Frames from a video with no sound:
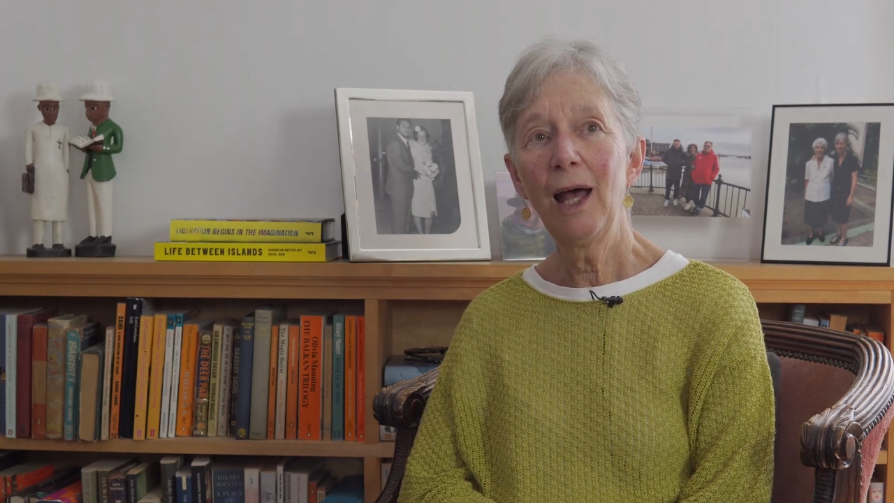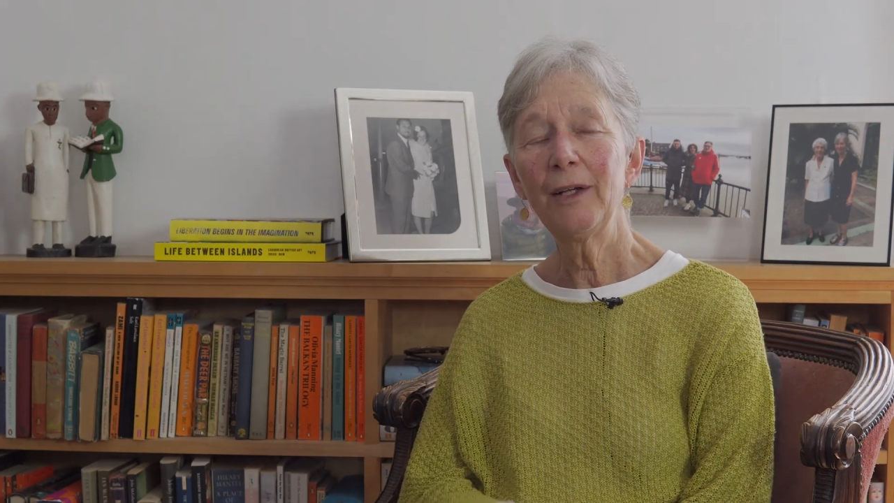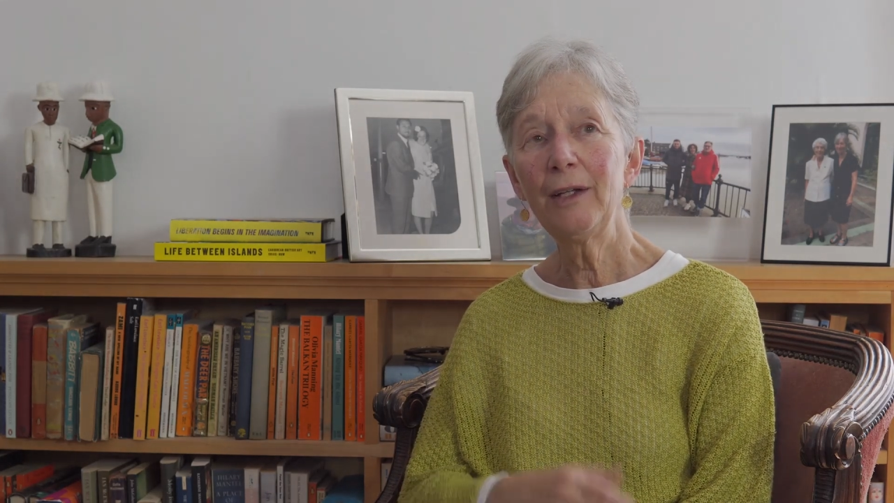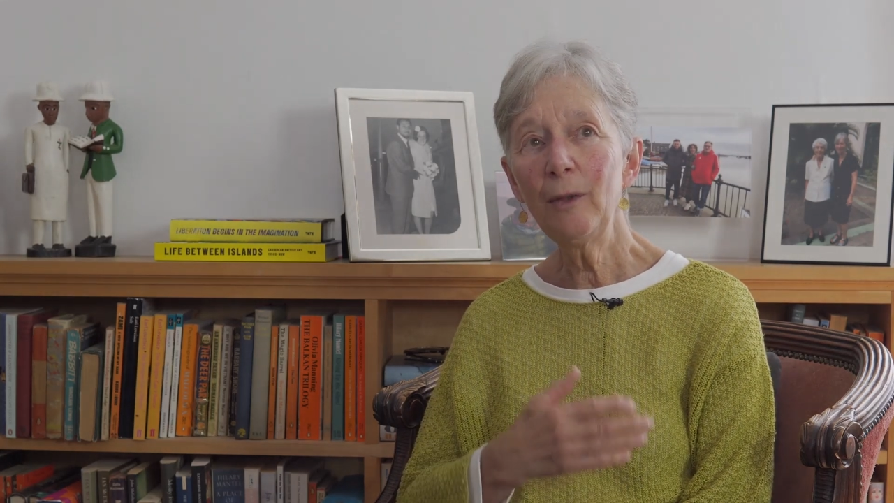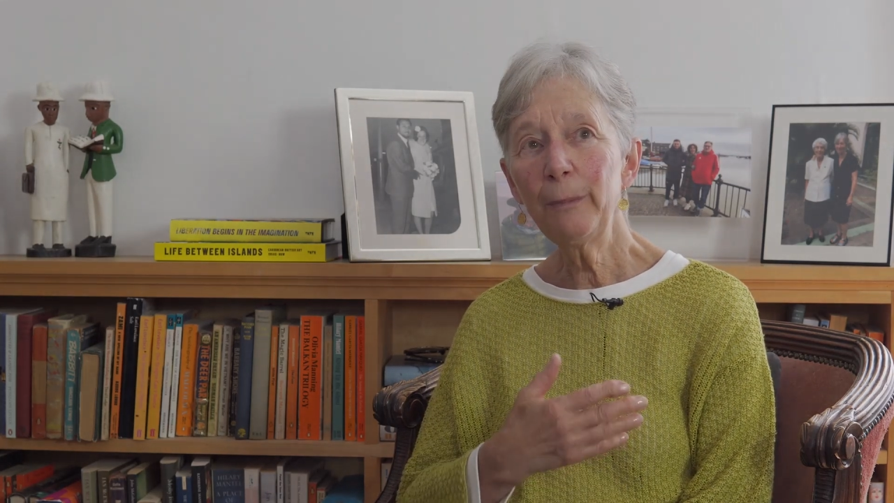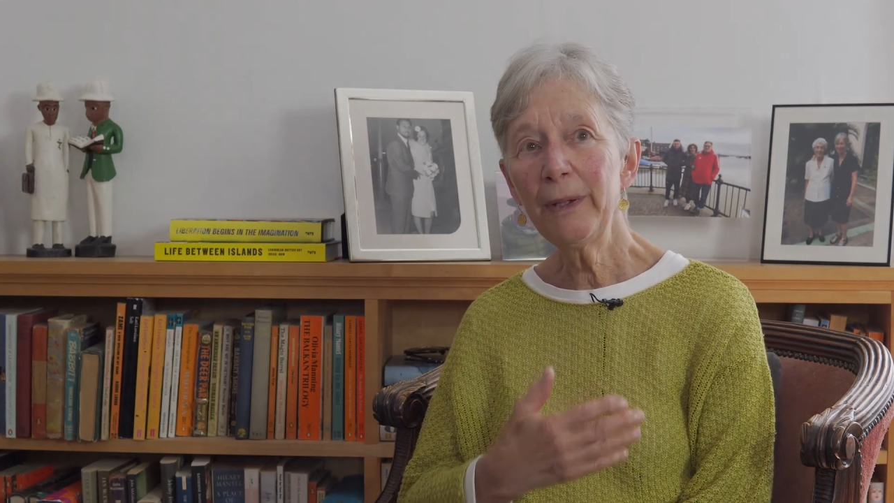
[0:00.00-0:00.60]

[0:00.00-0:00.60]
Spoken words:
and in the